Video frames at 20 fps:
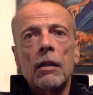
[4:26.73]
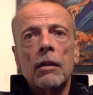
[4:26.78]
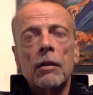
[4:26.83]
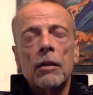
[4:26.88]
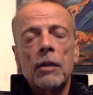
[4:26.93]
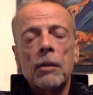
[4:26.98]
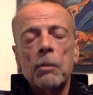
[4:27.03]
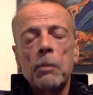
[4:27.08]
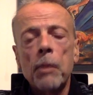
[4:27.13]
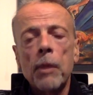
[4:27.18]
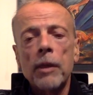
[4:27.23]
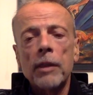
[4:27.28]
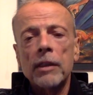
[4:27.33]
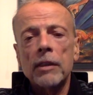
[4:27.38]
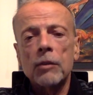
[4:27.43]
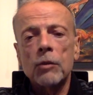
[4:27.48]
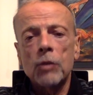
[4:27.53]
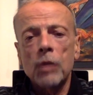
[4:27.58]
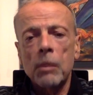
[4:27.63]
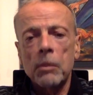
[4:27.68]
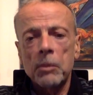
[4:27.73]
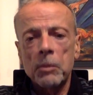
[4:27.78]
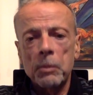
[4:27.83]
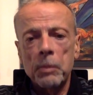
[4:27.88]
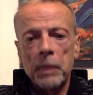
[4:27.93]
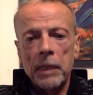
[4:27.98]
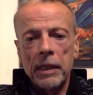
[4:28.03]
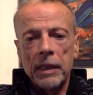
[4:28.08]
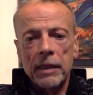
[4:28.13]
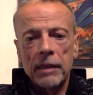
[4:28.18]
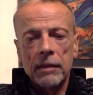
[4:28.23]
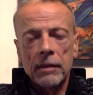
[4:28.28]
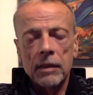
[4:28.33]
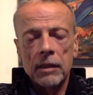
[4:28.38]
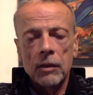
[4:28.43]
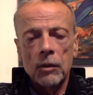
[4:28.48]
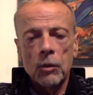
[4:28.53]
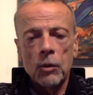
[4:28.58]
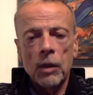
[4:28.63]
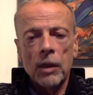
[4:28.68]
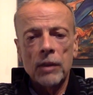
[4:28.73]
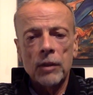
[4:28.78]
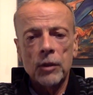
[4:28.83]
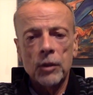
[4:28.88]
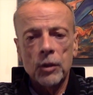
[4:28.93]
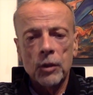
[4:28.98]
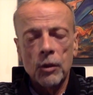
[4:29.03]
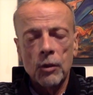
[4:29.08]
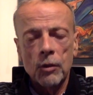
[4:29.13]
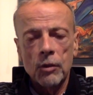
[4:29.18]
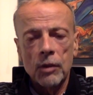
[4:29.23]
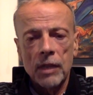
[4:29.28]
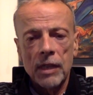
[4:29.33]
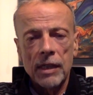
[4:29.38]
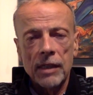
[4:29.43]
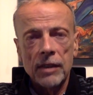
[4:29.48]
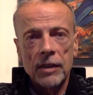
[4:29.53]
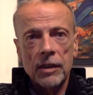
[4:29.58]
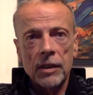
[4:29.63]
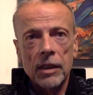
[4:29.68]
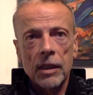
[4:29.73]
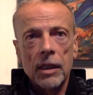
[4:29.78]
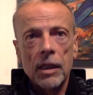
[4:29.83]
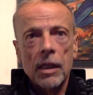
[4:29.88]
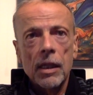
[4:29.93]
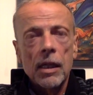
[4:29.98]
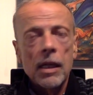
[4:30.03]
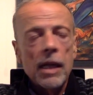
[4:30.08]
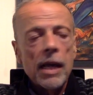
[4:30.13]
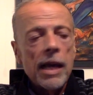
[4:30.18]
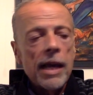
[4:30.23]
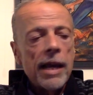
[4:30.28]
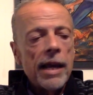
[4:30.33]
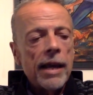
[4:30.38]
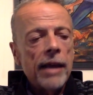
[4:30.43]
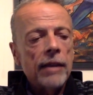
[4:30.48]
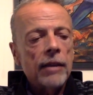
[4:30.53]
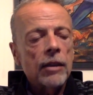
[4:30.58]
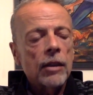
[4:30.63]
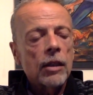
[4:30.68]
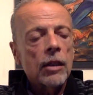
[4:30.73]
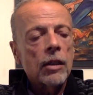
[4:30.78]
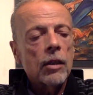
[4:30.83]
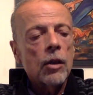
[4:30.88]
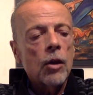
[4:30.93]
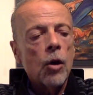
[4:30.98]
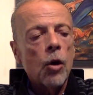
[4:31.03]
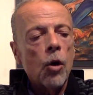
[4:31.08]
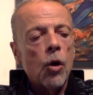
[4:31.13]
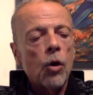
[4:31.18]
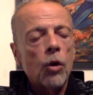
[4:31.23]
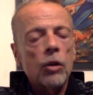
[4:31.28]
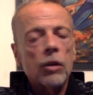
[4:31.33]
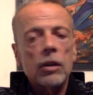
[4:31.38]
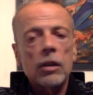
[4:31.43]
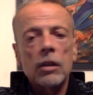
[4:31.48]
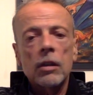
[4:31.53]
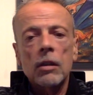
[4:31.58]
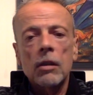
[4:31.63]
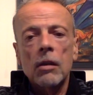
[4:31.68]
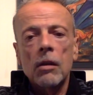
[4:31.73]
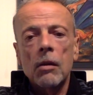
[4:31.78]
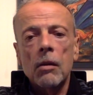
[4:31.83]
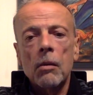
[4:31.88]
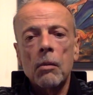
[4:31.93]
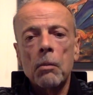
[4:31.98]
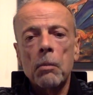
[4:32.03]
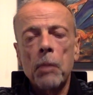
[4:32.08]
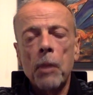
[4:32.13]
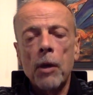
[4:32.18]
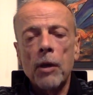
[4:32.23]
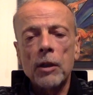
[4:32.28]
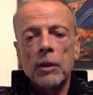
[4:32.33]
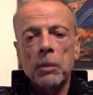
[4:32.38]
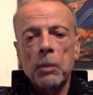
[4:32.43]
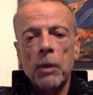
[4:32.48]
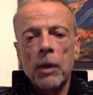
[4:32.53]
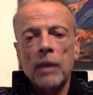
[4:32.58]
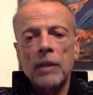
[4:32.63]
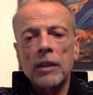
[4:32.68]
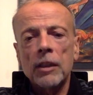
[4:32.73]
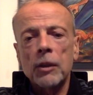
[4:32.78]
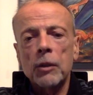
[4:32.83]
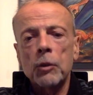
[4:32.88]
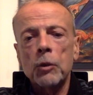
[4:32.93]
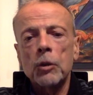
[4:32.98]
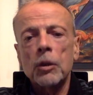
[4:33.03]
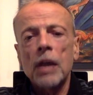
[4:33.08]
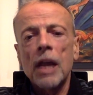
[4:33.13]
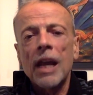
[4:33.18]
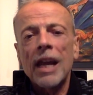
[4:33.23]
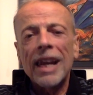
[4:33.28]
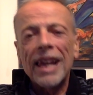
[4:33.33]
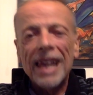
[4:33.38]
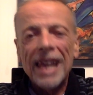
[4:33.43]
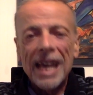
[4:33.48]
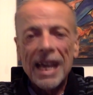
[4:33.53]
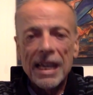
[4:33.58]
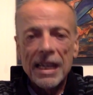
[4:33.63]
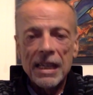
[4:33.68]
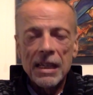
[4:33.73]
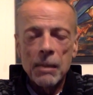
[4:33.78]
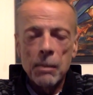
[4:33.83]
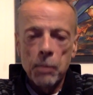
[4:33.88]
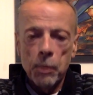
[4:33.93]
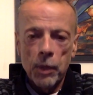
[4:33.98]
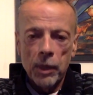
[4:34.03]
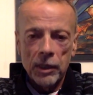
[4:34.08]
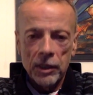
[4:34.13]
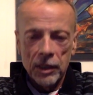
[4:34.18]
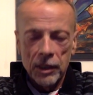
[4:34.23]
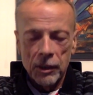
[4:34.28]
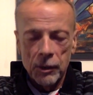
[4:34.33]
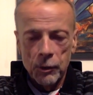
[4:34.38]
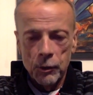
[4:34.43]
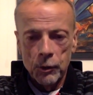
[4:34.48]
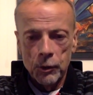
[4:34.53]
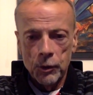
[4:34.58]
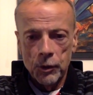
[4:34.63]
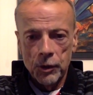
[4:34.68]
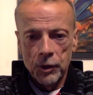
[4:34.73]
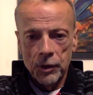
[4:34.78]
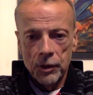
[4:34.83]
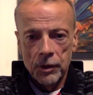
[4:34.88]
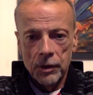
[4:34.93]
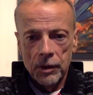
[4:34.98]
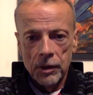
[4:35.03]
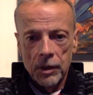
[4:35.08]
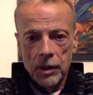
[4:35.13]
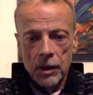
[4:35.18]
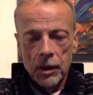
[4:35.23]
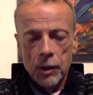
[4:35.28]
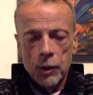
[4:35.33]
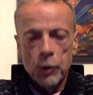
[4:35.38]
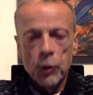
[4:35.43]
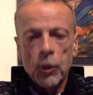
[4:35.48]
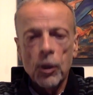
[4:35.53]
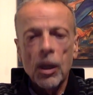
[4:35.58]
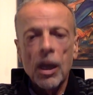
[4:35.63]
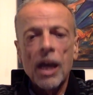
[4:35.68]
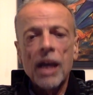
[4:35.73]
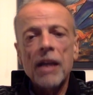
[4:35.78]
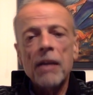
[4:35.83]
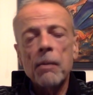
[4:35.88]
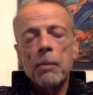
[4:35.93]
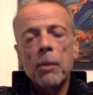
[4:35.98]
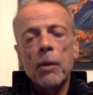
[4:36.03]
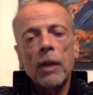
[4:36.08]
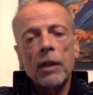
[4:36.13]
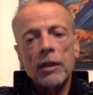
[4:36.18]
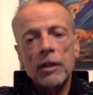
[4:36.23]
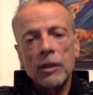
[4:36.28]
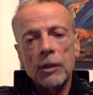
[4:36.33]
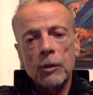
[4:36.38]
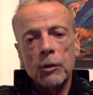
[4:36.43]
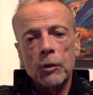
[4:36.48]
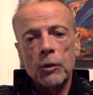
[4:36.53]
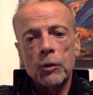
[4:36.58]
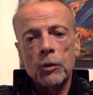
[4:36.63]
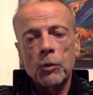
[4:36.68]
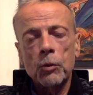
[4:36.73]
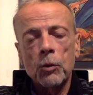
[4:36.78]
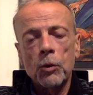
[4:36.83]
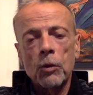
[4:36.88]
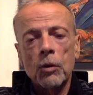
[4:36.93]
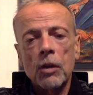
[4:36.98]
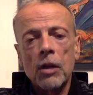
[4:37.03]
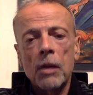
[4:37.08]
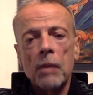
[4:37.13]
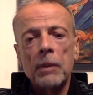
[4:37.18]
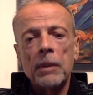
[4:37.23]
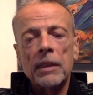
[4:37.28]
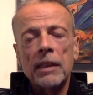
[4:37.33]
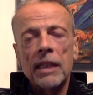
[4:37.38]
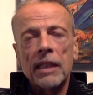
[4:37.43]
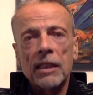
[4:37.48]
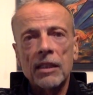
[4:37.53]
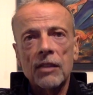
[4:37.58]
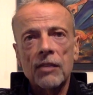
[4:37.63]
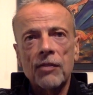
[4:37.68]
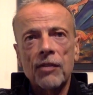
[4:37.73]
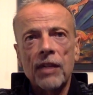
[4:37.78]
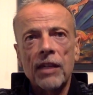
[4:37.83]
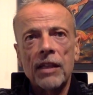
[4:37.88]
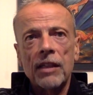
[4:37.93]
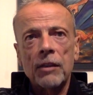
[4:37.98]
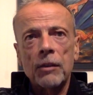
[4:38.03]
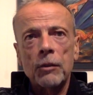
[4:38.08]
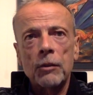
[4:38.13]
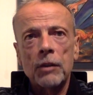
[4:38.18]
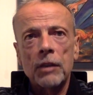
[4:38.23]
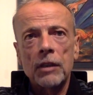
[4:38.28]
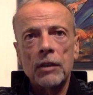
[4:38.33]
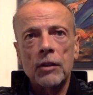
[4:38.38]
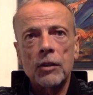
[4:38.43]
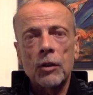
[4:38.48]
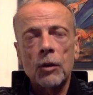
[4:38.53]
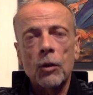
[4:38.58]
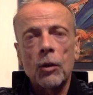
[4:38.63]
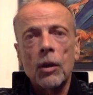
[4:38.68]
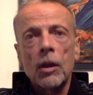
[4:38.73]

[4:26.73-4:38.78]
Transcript: that Barr did Trump's bidding in the Roger Stone case and called Barr's prosecutors lying prosecutors. Your lying prosecutors will come and testify that you did so.